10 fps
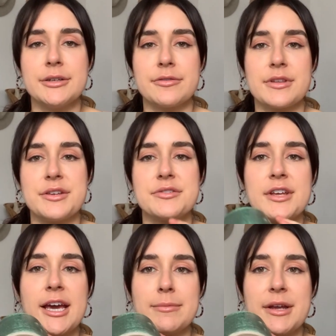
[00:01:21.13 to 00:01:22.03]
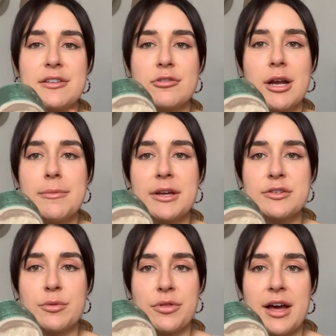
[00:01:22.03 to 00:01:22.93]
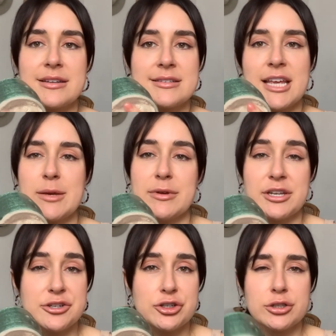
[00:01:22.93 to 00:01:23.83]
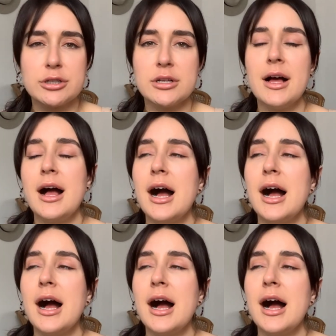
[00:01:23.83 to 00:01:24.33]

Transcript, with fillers: of these handmade ceramics with that same initial.